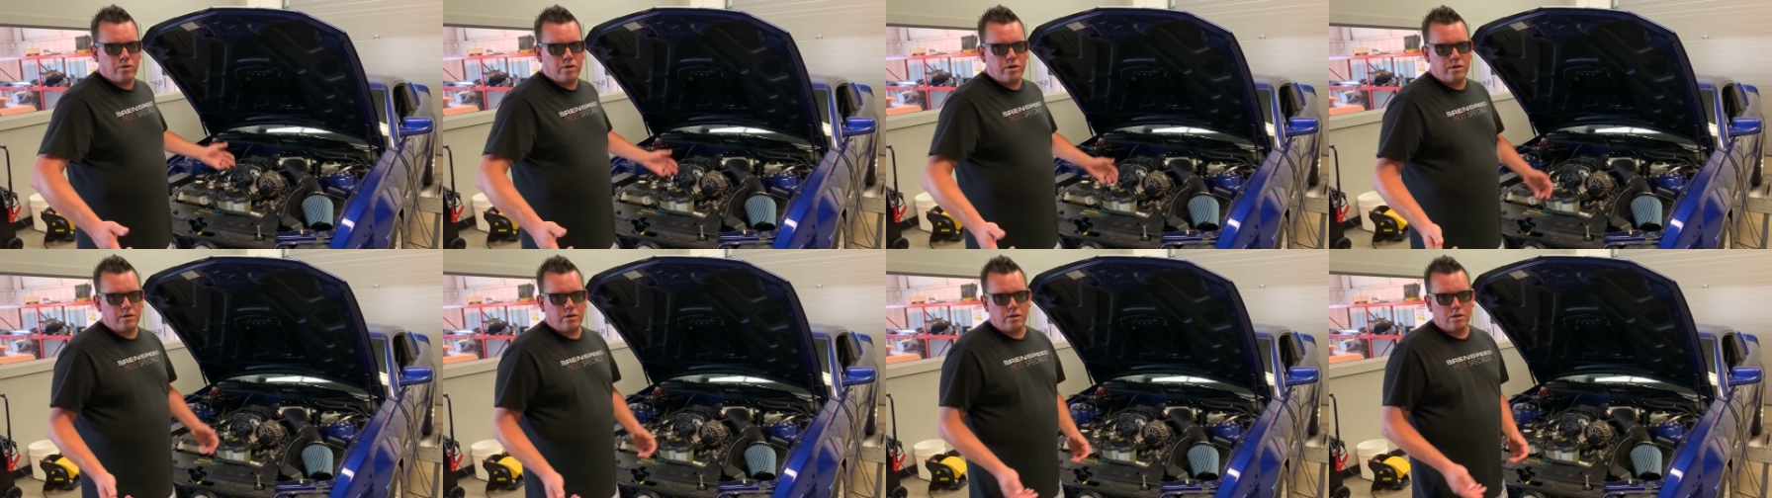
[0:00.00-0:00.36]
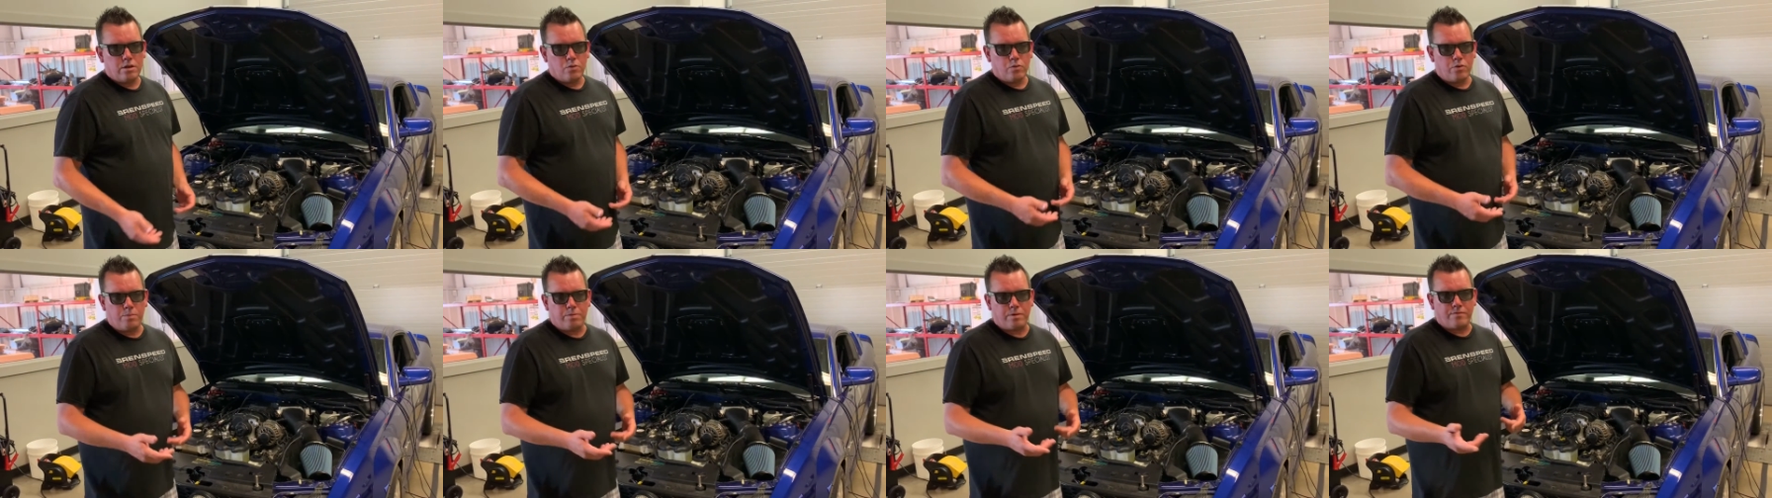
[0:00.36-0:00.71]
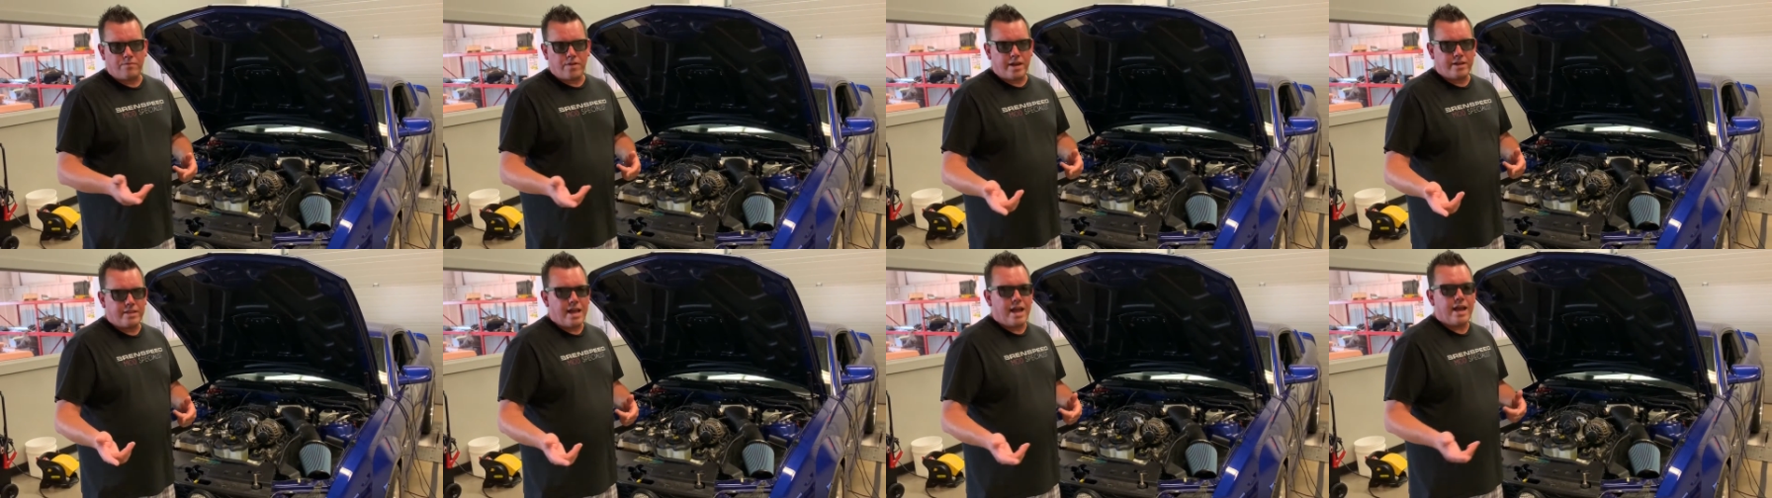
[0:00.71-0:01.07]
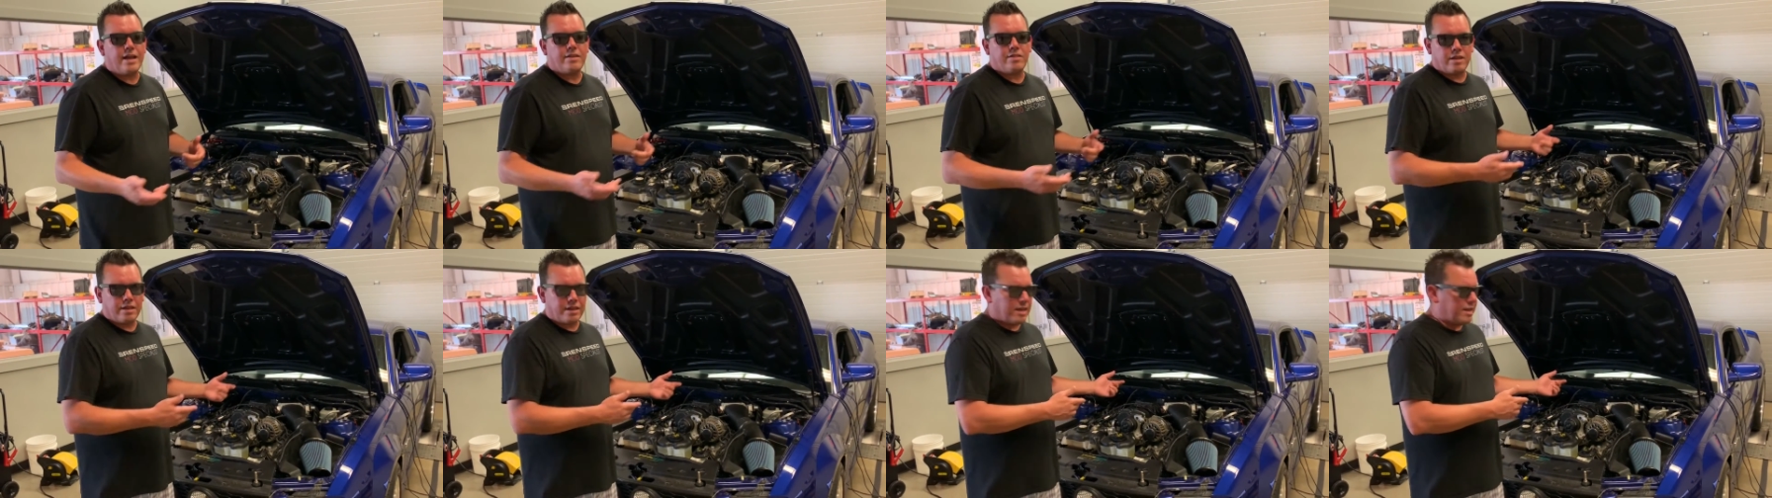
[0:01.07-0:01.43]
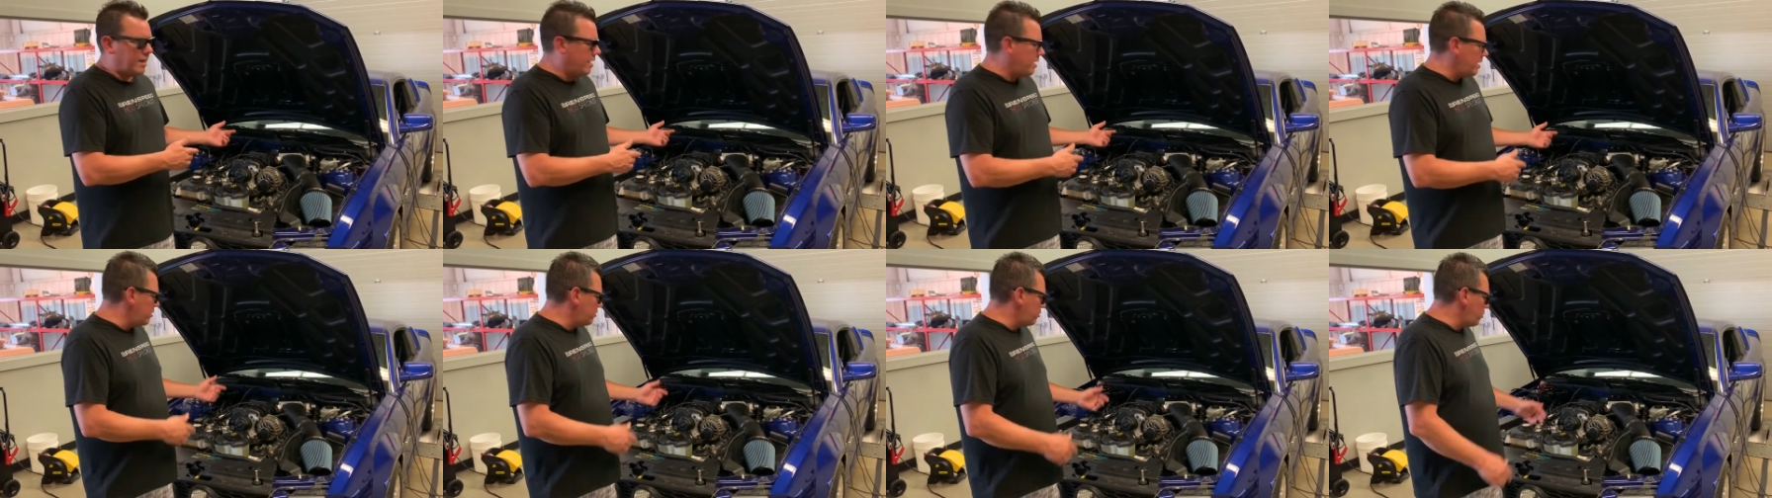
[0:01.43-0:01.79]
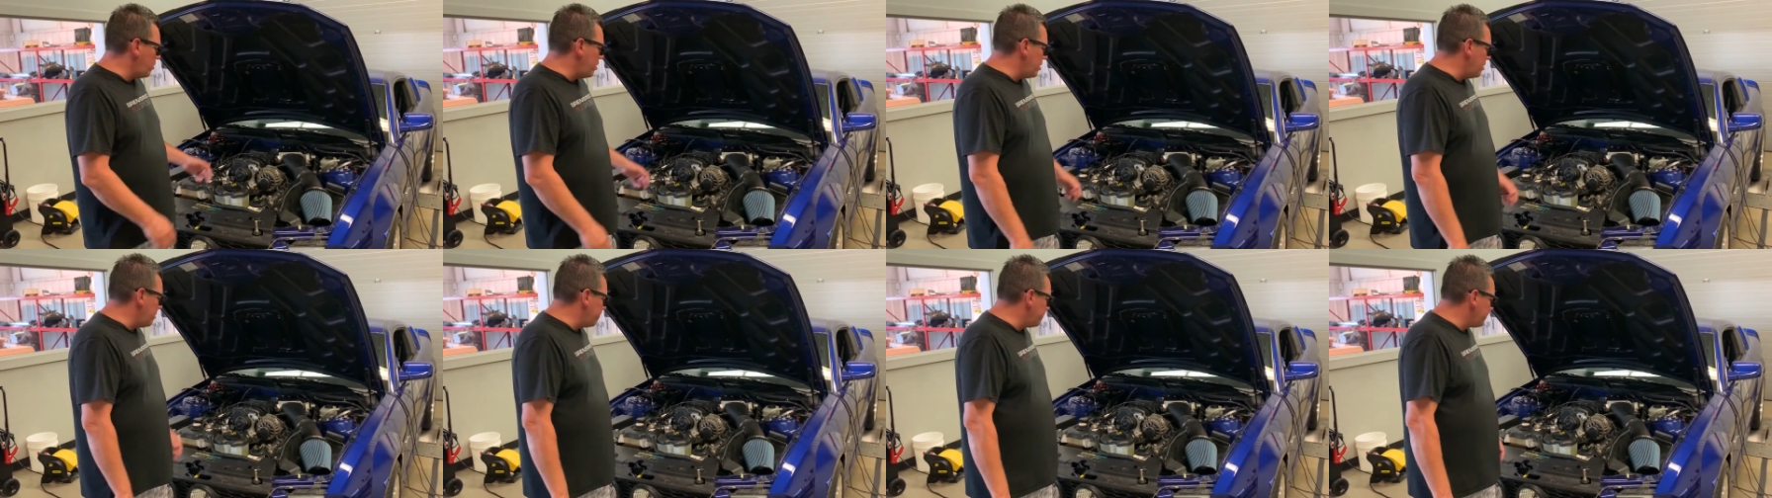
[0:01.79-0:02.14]
one, we provide that in the kit as
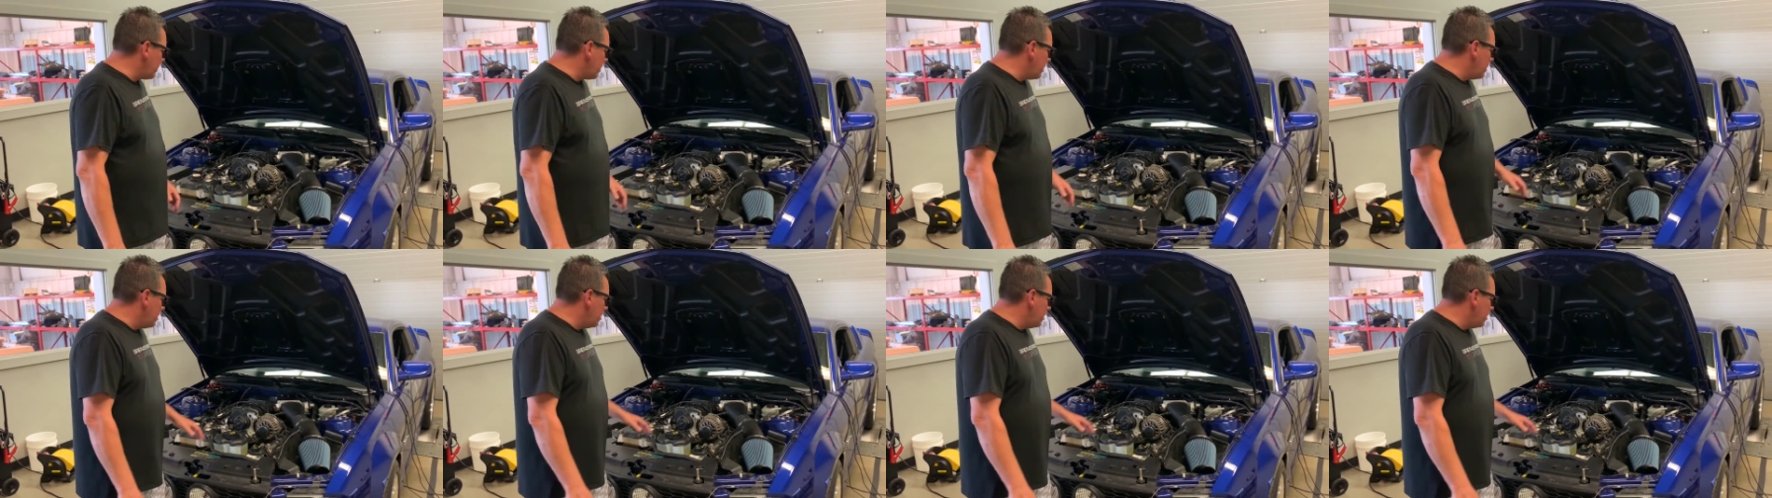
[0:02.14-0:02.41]
well.